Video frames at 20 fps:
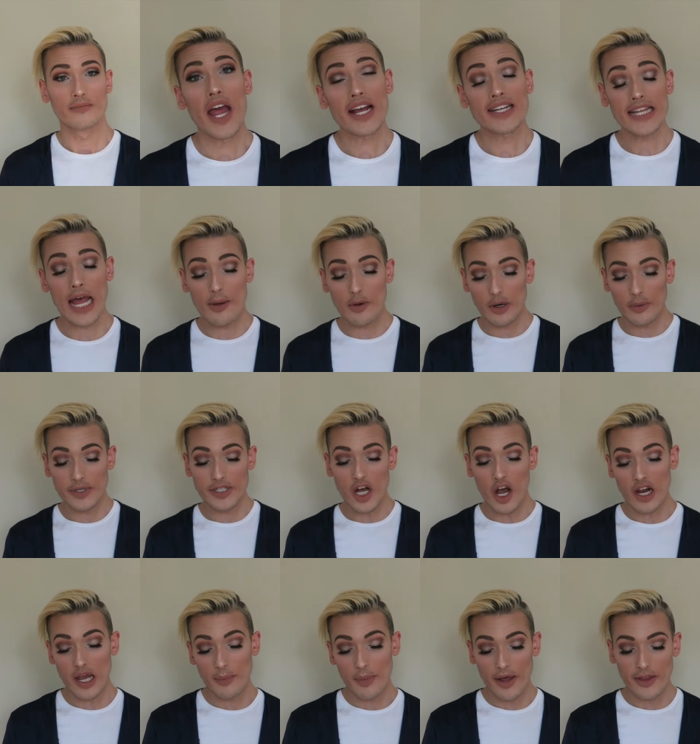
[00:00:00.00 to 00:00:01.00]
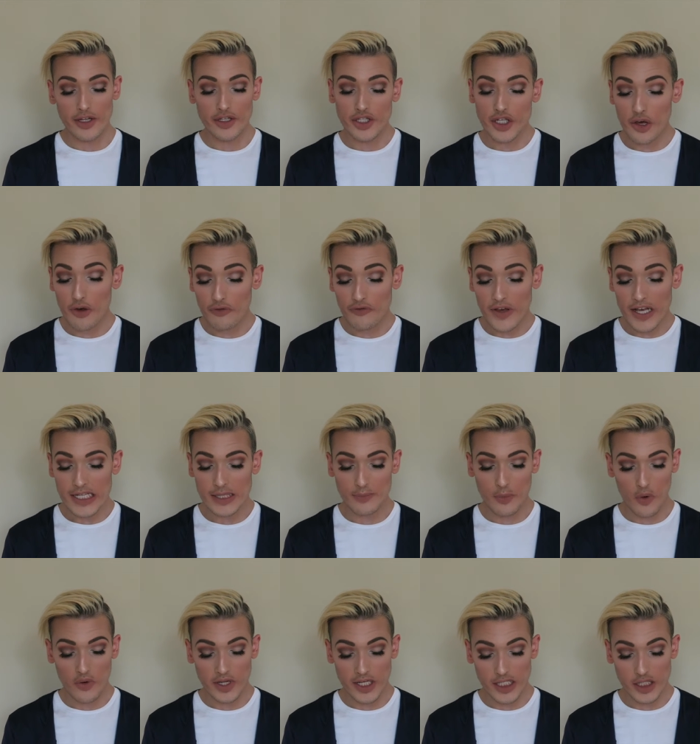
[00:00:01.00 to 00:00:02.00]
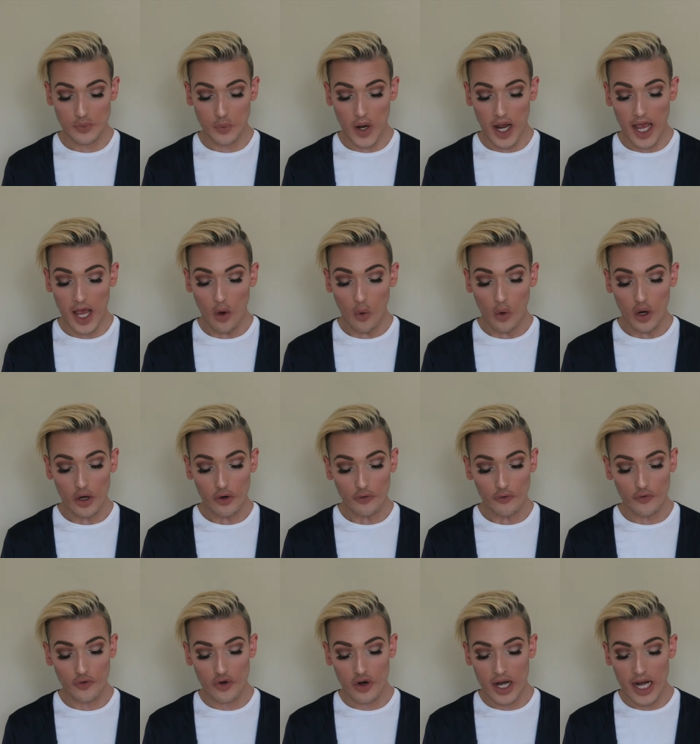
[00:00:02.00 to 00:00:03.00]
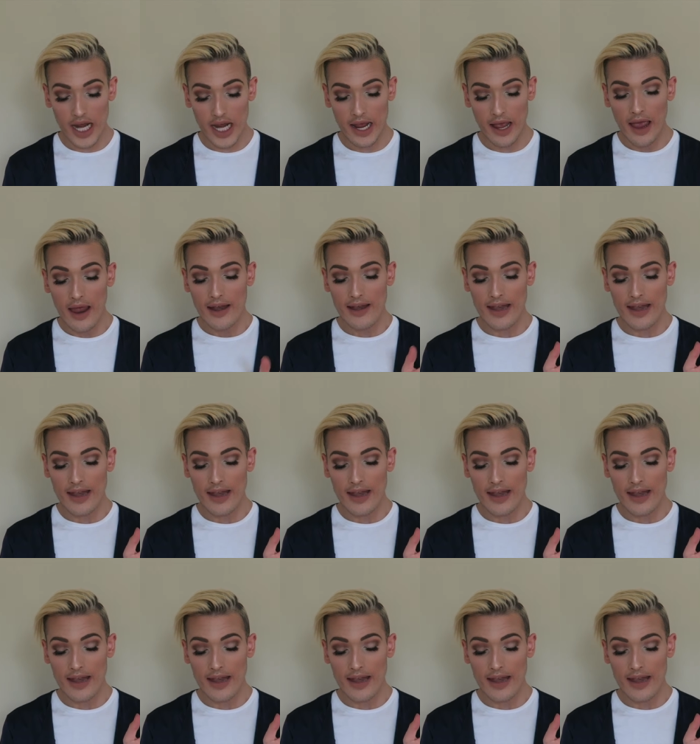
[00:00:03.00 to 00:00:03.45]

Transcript: Next, I'm going to be talking about the Too Faced Born This Way Oil-Free